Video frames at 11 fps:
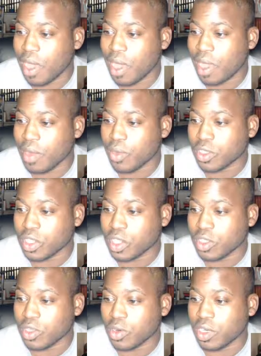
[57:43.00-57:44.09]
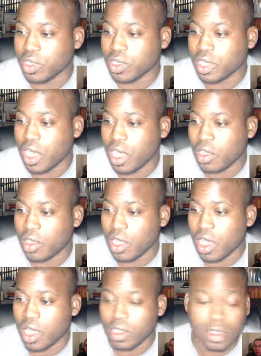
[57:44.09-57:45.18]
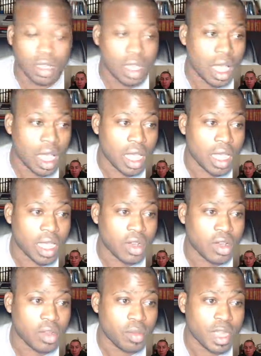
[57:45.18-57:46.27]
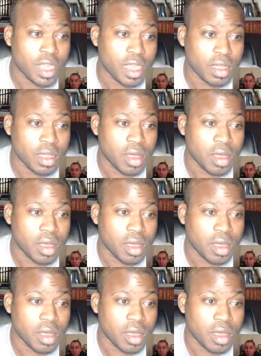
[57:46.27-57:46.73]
we're still doing the sale, and it'll be